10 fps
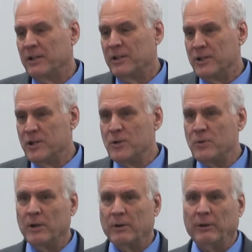
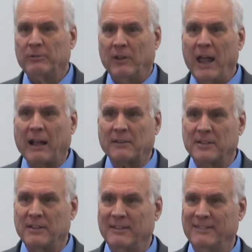you
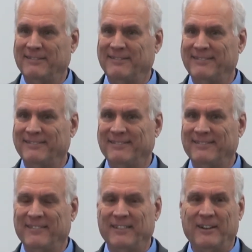reflect
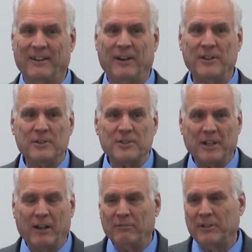on
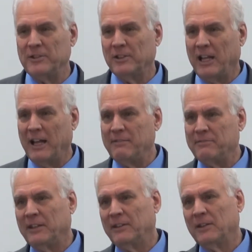yourself and your
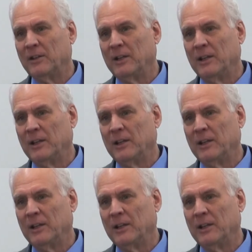life and